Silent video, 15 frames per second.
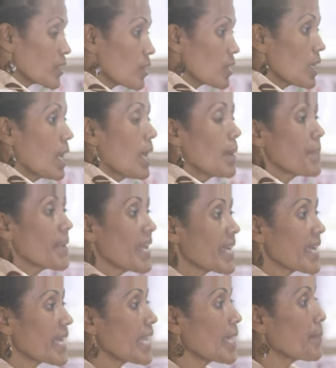we run
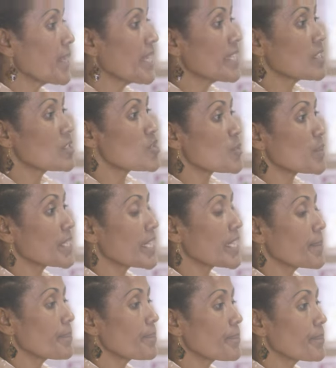every once a
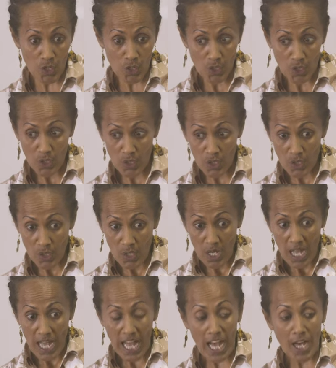month. We learn to
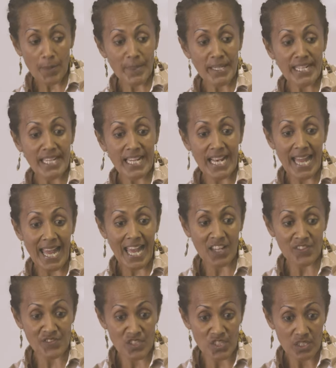paint or to weave
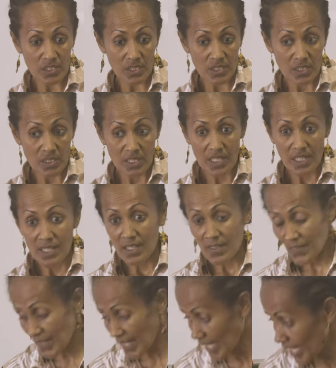or to sew.
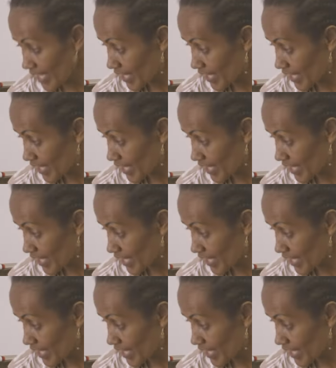It